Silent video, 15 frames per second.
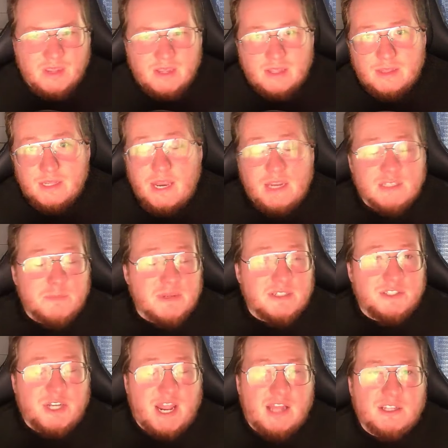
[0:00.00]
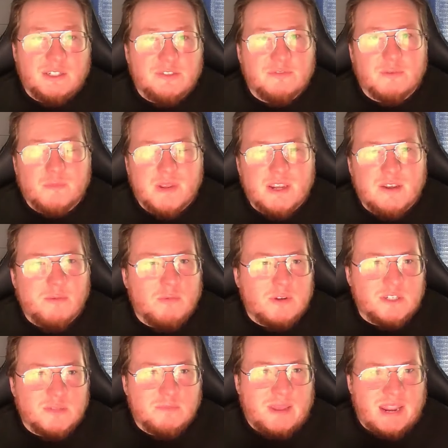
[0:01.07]
The next big challenge for me
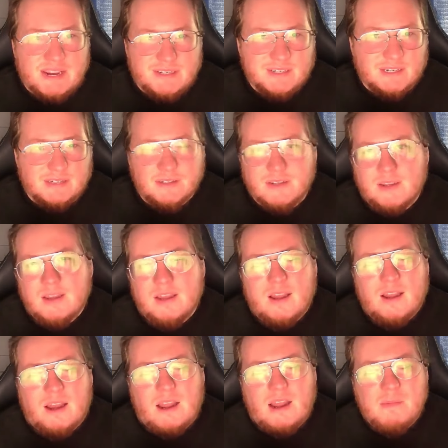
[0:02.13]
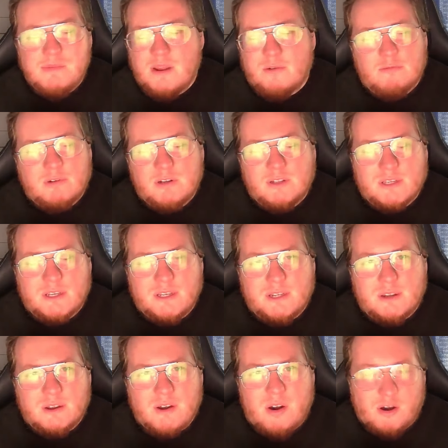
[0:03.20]
was painting. I'm not really
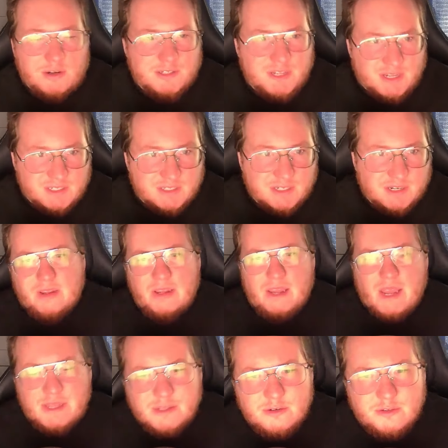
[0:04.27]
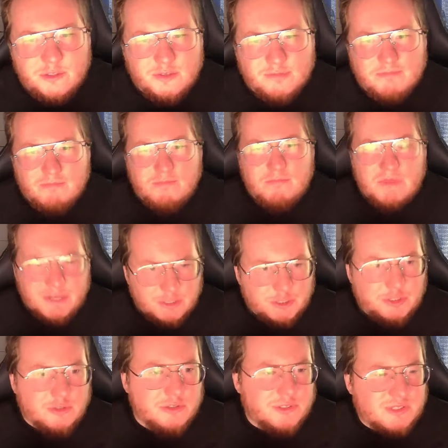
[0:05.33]
artistic, and there's
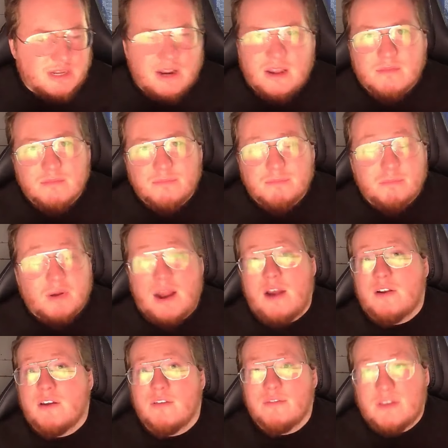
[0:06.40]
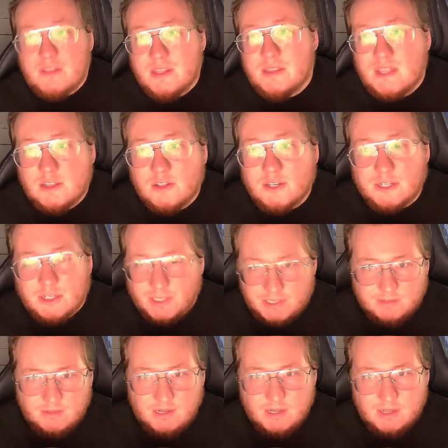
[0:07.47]
miniatures that I'm proud of. I think they look
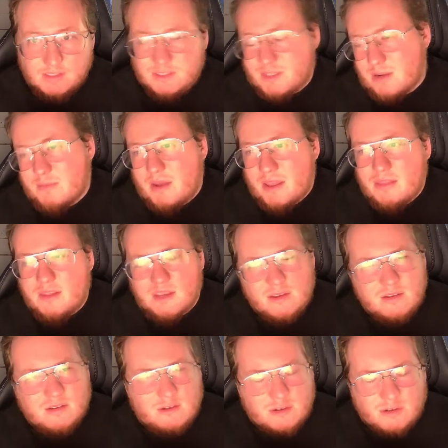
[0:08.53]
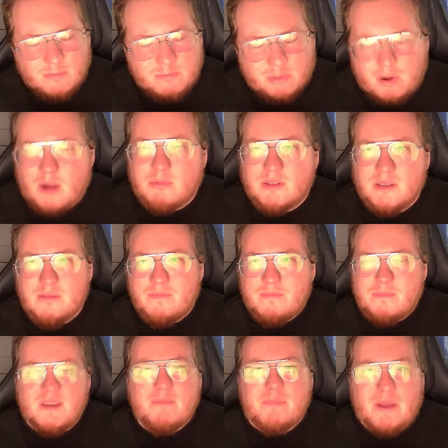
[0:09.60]
good. Some I think could probably
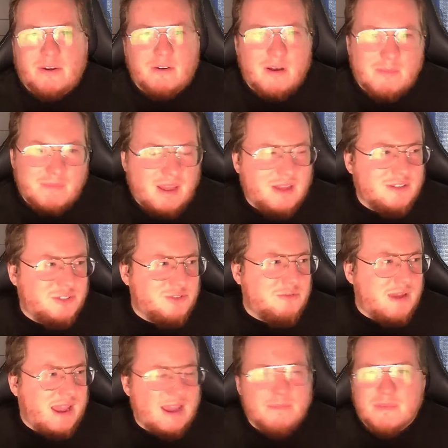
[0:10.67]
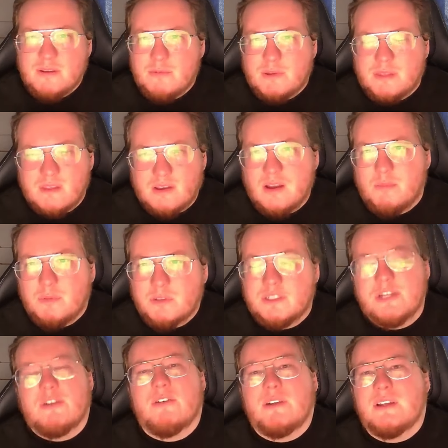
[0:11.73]
be better. I'm not too happy with the couple
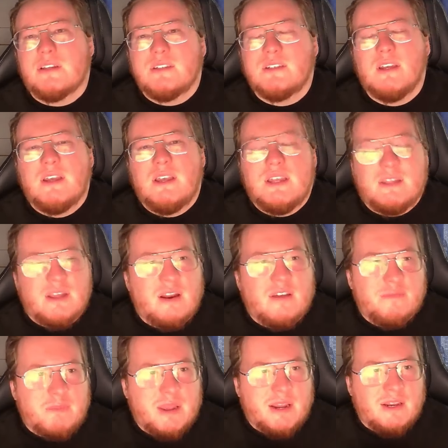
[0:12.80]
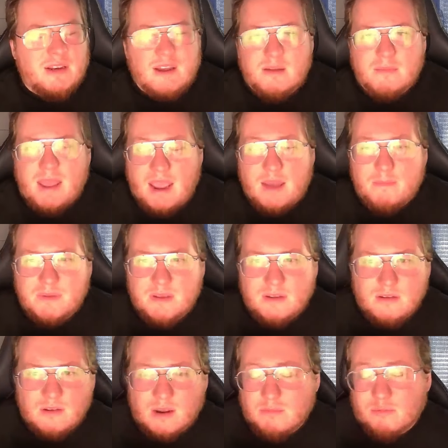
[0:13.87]
Tyranids that I've painted. I'm
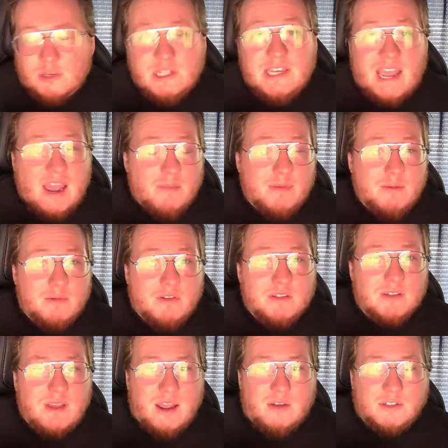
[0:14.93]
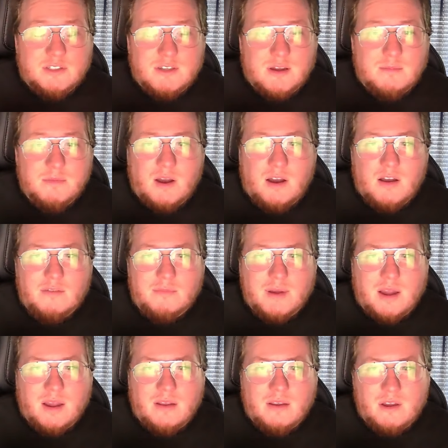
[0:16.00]
happy, I'm really happy with how some of
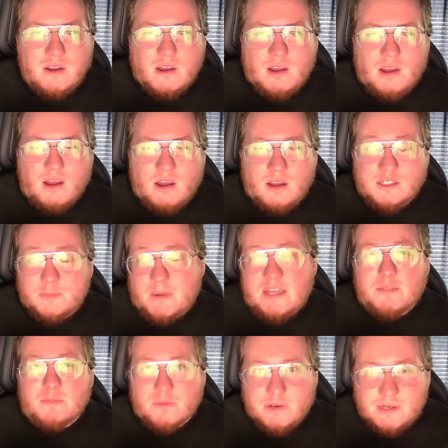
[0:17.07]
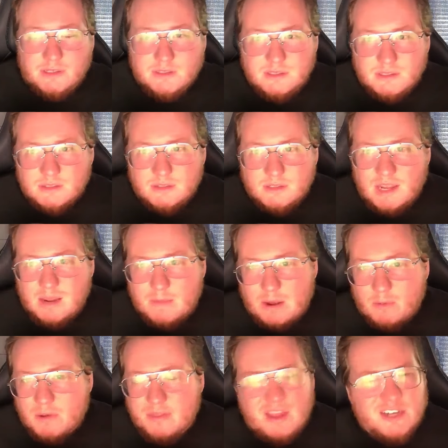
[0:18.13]
my uh, Space Marines came
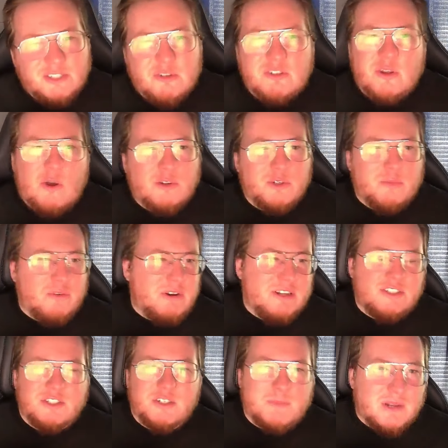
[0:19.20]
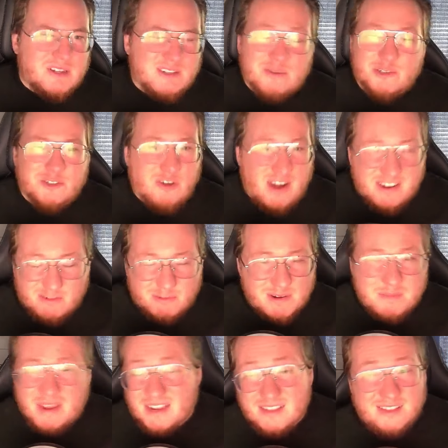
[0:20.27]
out with. I chose Ultramarines just because I was trying to
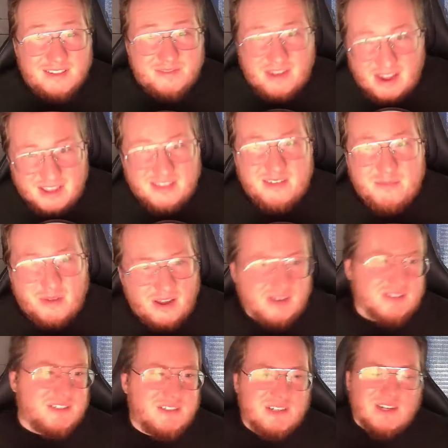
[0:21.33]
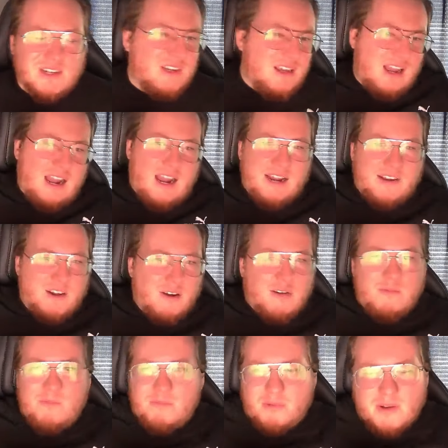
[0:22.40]
remake the Leviathan box. I
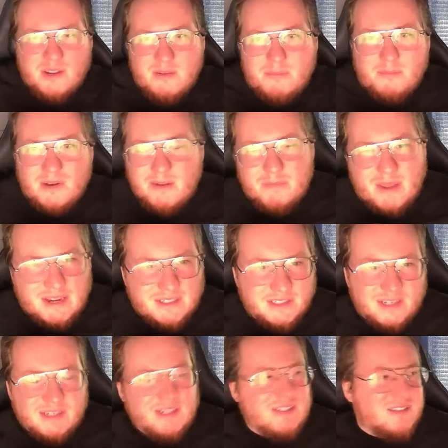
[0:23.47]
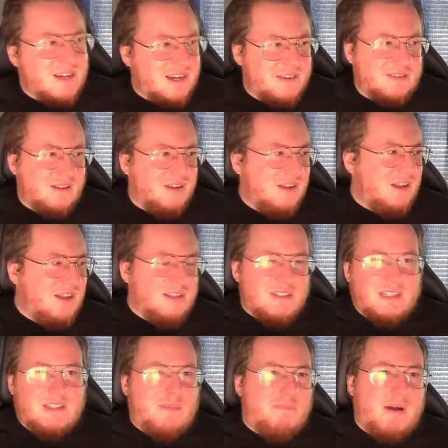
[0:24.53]
know, pretty pretty basic. It's like the it's
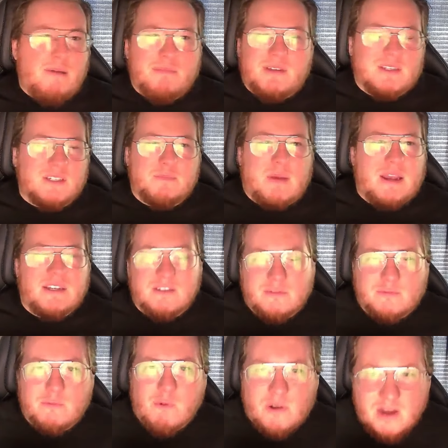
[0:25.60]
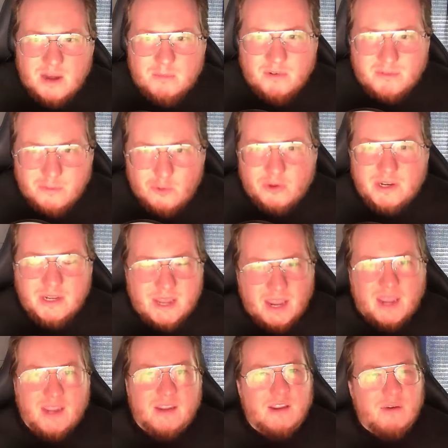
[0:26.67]
like the pumpkin spice of Warhammer
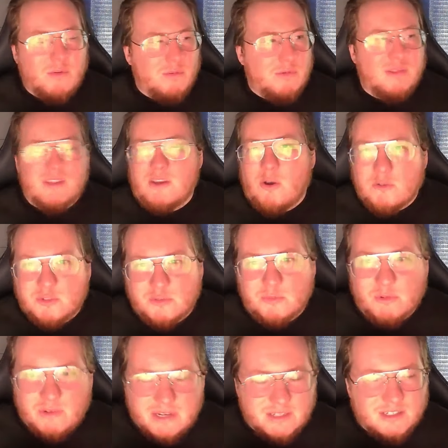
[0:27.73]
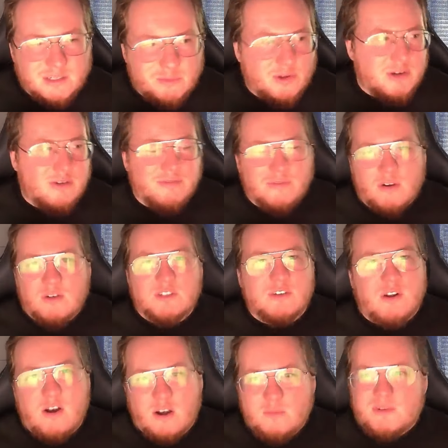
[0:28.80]
40K going with the Ultramarines as one of your first
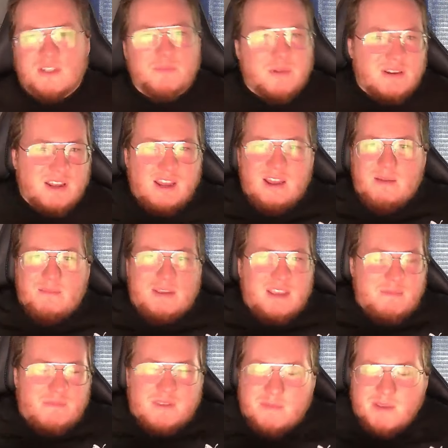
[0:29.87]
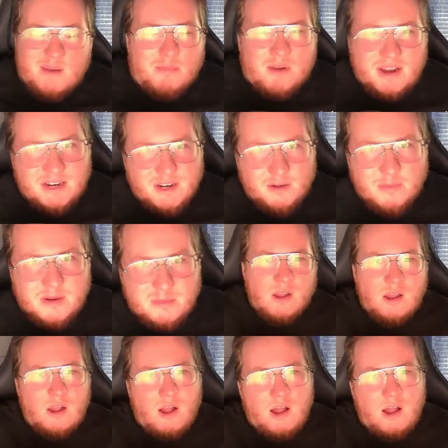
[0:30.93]
armies, but but give give me a break here people.